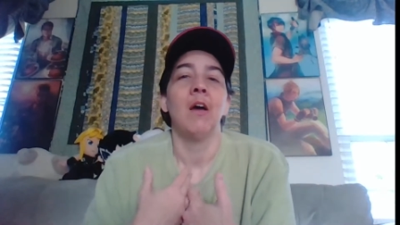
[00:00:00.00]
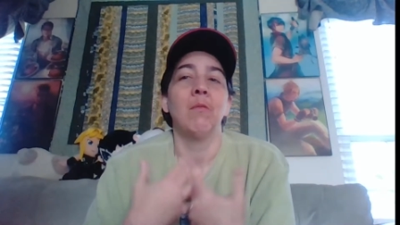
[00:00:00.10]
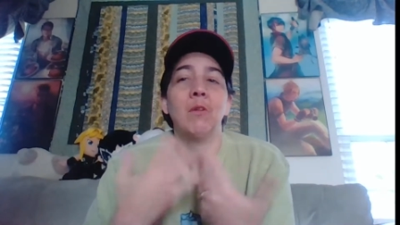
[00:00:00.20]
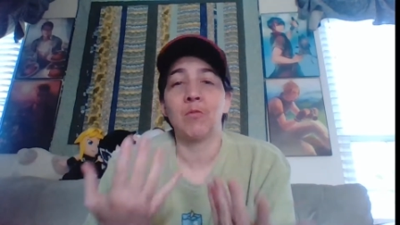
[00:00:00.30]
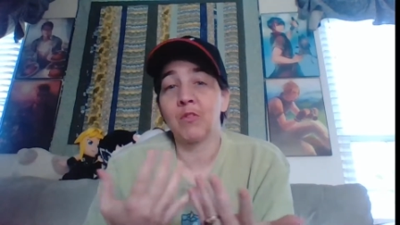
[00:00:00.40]

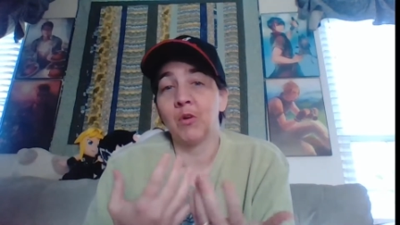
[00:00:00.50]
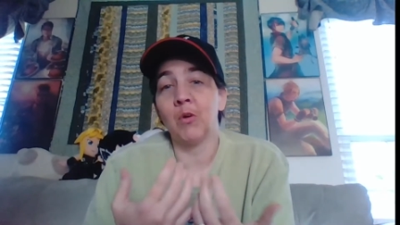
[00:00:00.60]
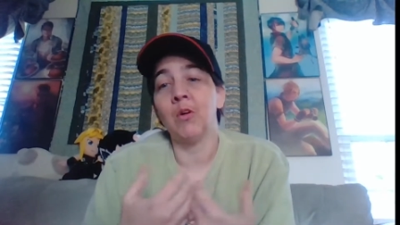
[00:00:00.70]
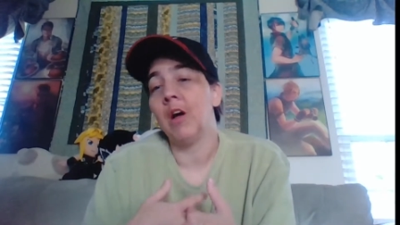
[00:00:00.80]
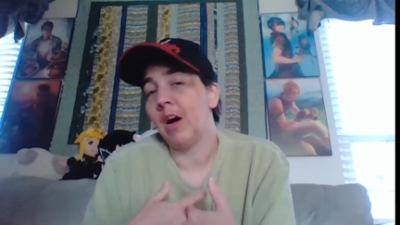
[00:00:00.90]
which was
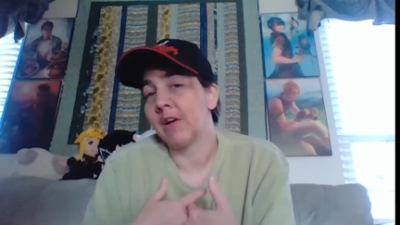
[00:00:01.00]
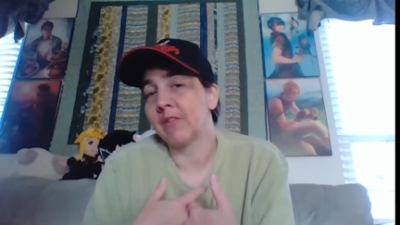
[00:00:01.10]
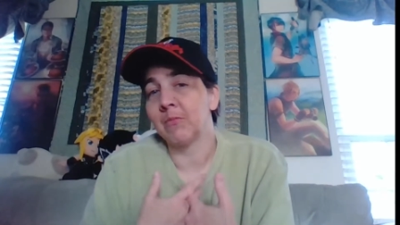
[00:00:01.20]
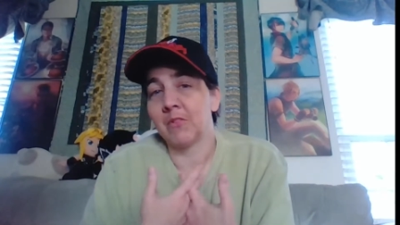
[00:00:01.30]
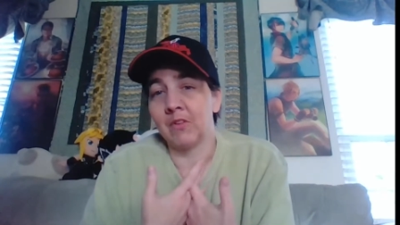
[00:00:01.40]
cool.
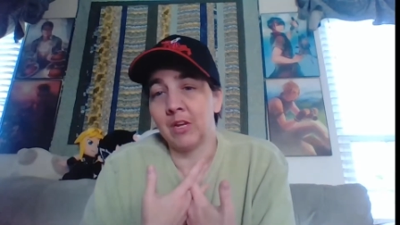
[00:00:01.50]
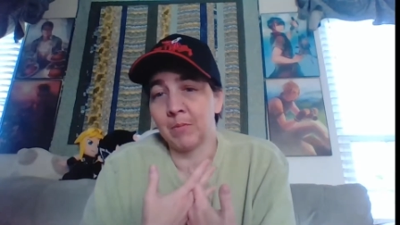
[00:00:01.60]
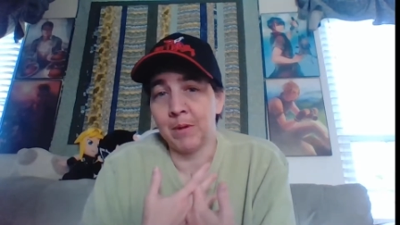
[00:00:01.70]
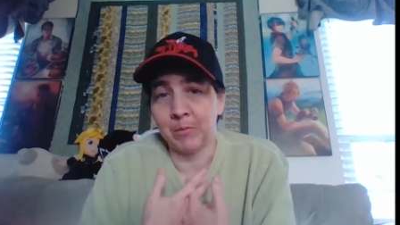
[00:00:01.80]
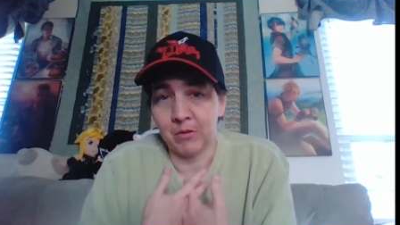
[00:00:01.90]
Awesome to see other
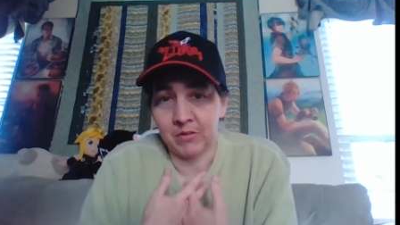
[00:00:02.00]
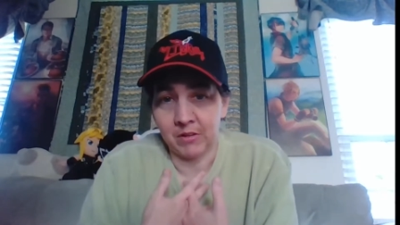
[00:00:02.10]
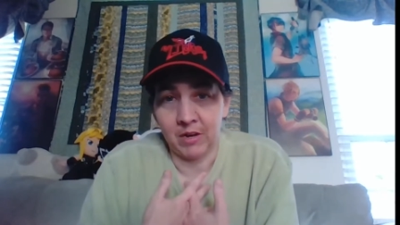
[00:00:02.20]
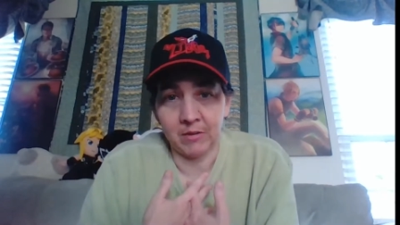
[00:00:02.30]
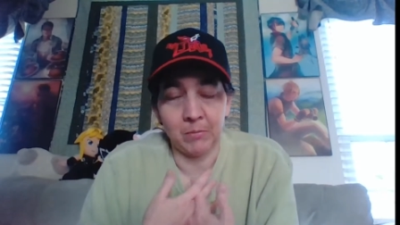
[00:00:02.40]
people dressed
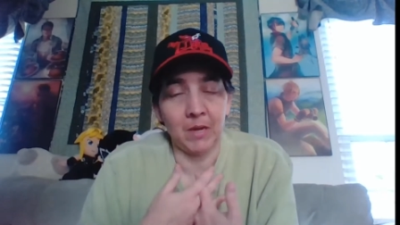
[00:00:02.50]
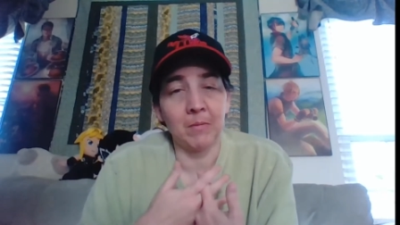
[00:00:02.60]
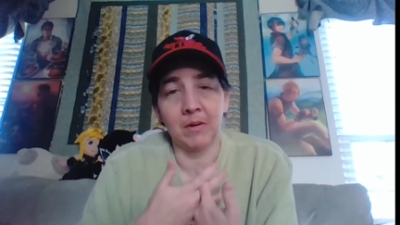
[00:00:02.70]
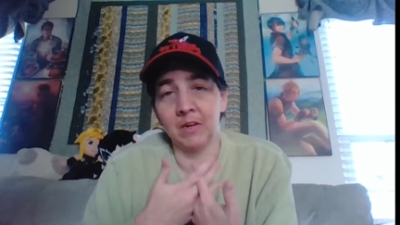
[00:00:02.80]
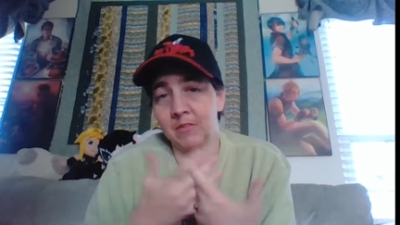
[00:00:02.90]
in cosplay,
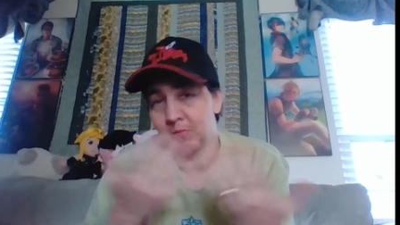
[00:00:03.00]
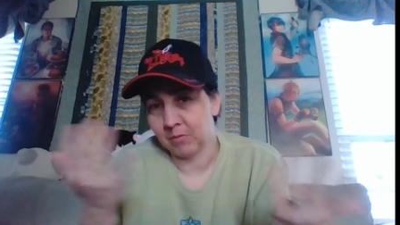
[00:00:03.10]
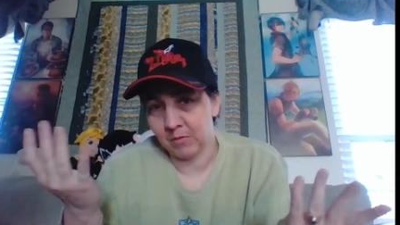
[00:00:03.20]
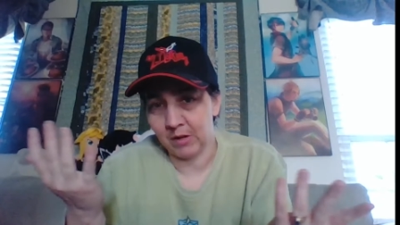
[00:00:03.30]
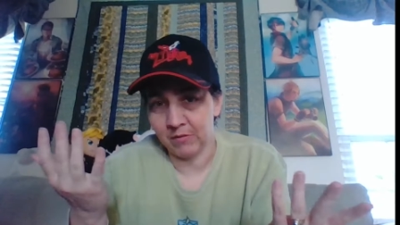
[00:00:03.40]
because
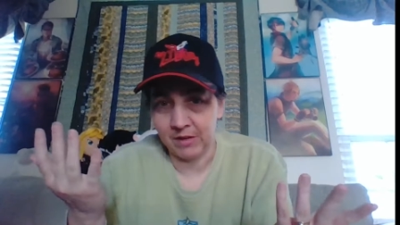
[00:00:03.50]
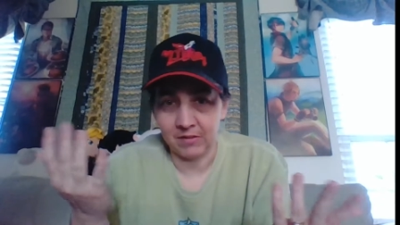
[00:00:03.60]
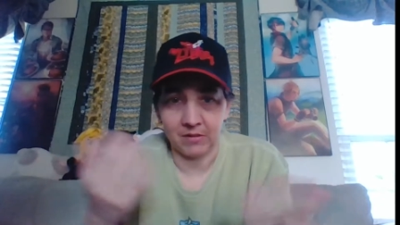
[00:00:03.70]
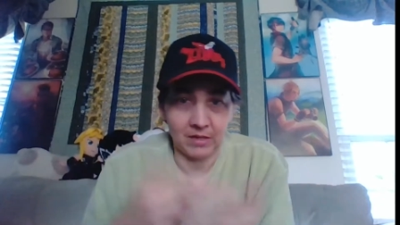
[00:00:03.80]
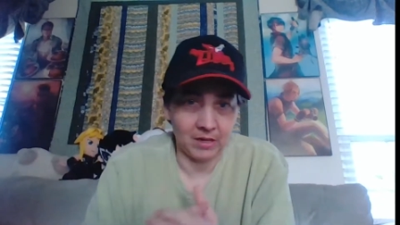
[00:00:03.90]
it's Final
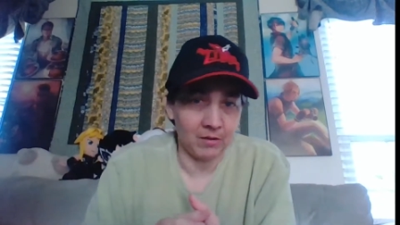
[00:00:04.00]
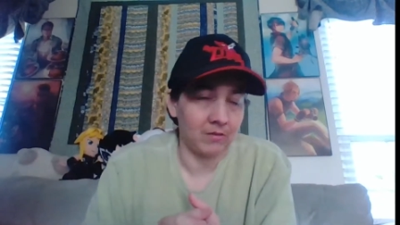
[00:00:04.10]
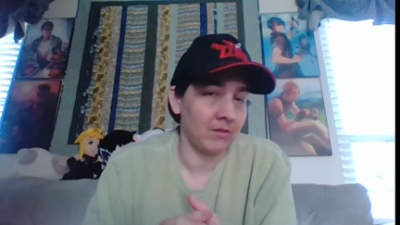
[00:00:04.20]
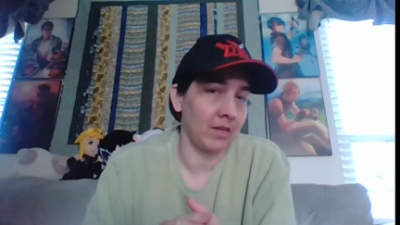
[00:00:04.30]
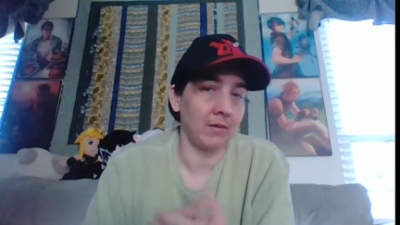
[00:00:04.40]
Fantasy. You know,
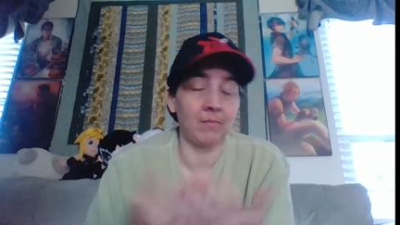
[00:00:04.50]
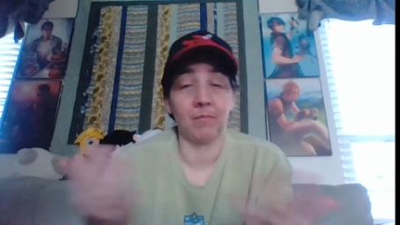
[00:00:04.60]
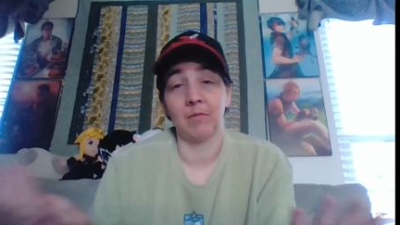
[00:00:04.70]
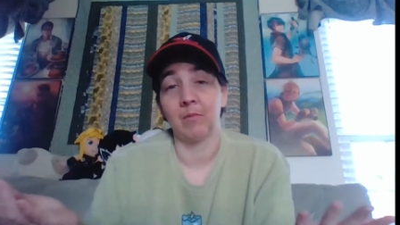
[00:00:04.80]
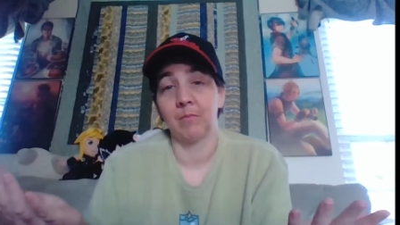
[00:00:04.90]
it's like,
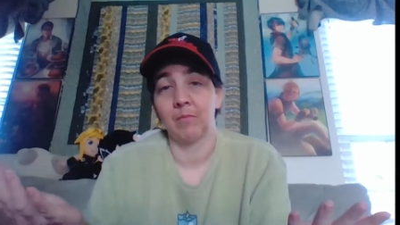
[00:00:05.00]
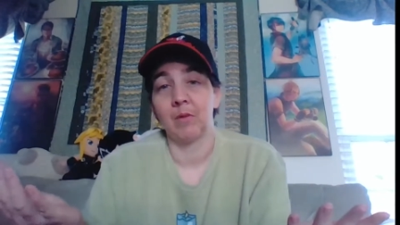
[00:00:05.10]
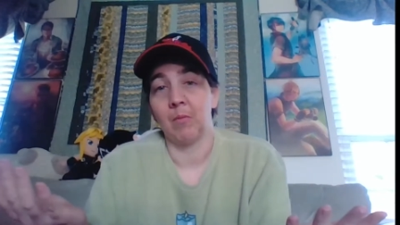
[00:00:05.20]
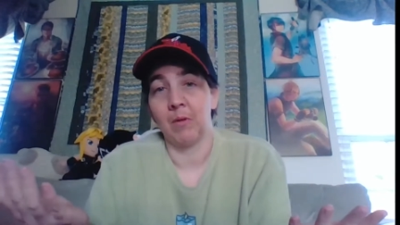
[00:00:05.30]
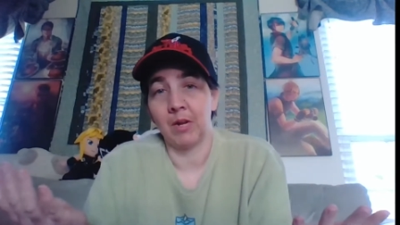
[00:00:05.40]

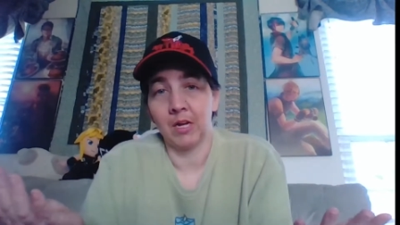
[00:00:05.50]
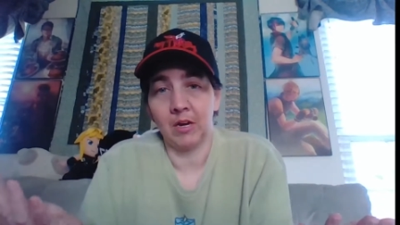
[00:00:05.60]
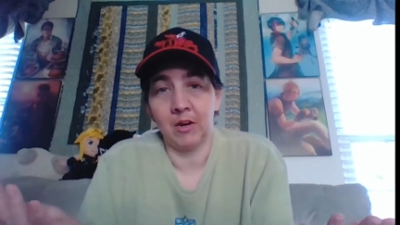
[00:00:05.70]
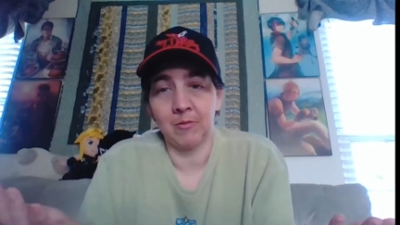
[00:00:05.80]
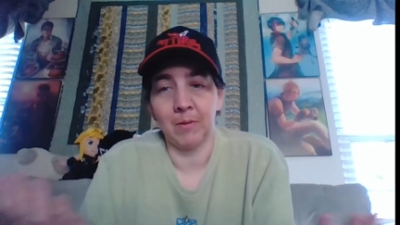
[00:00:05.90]
why not
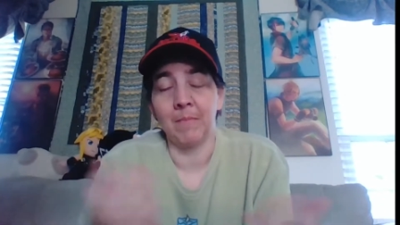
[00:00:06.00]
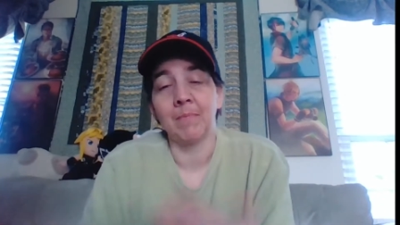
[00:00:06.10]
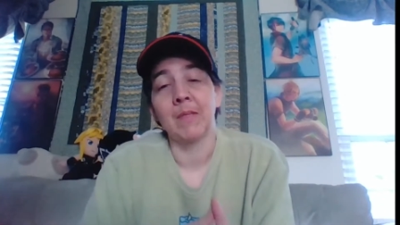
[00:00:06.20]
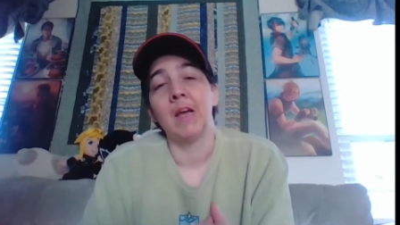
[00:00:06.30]
cosplay?